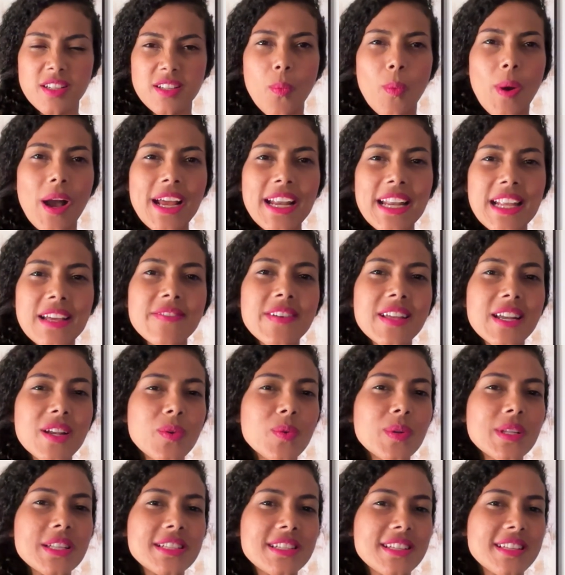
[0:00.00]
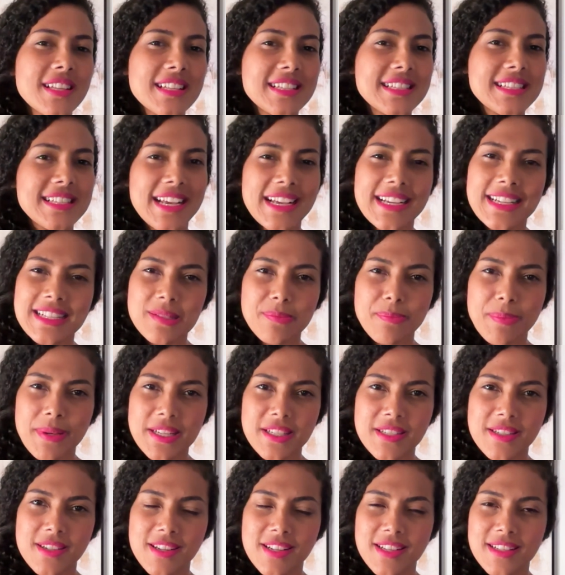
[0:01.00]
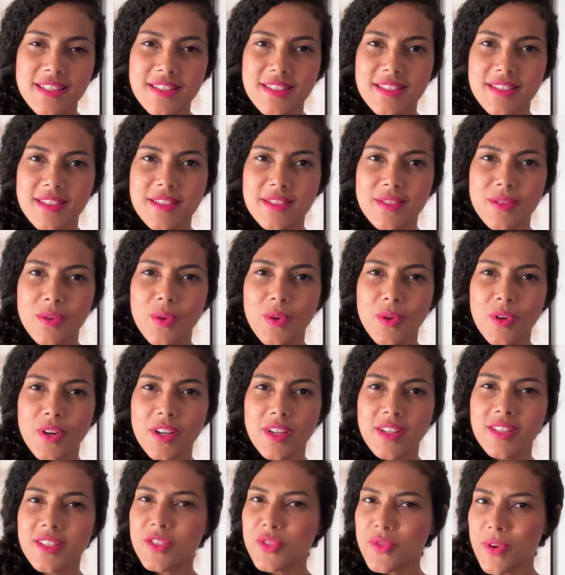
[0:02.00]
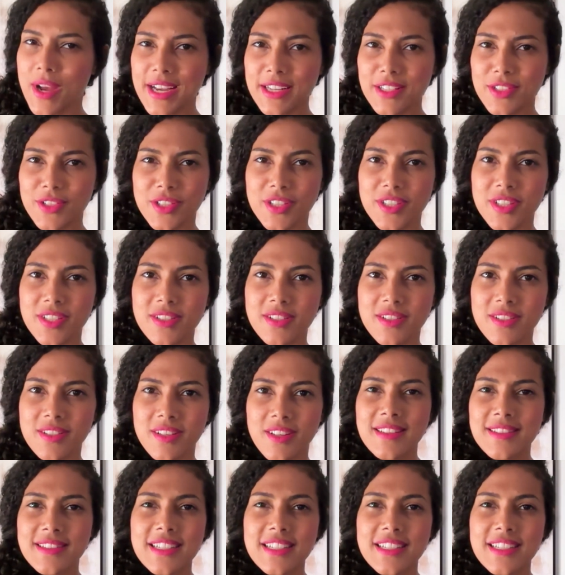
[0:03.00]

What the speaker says: Why leave it only to the tech specialists or contractors?